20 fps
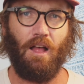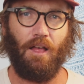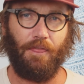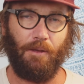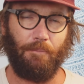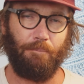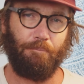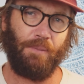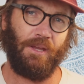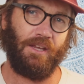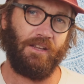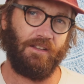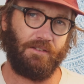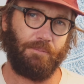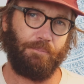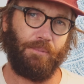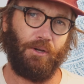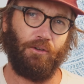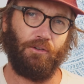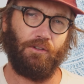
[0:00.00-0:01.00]
The
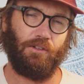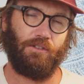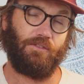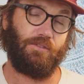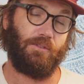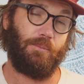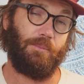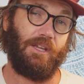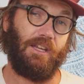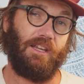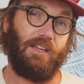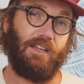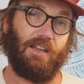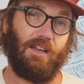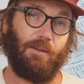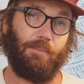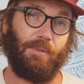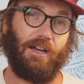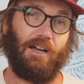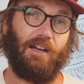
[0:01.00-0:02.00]
biggest bonus for me
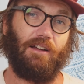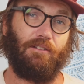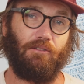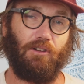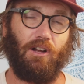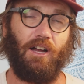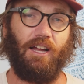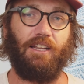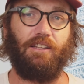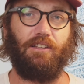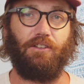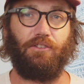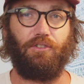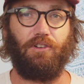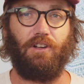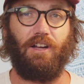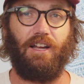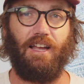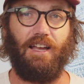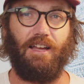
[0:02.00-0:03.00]
about riding the
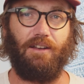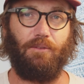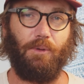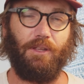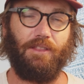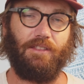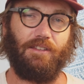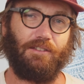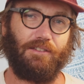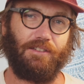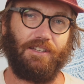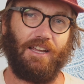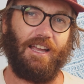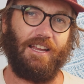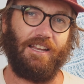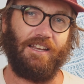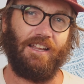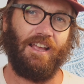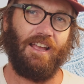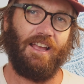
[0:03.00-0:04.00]
Triad with the
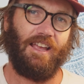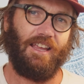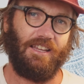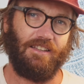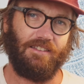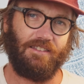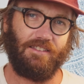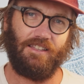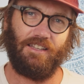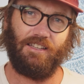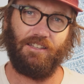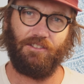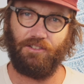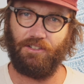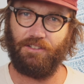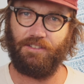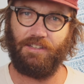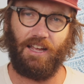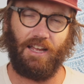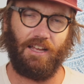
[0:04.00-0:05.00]
skate is that it
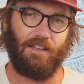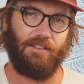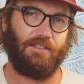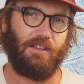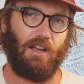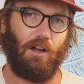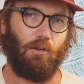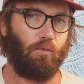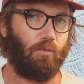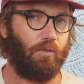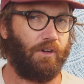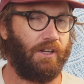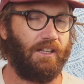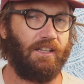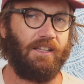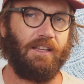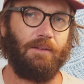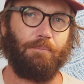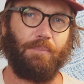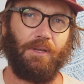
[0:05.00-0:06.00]
just has a
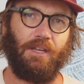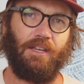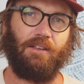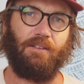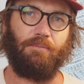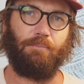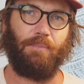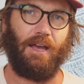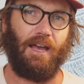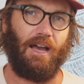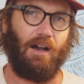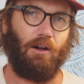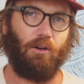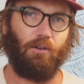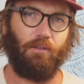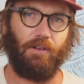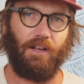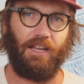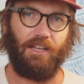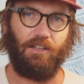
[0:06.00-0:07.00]
really big
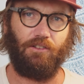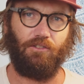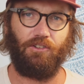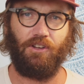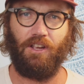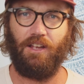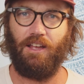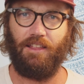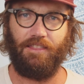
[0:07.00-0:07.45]
power range.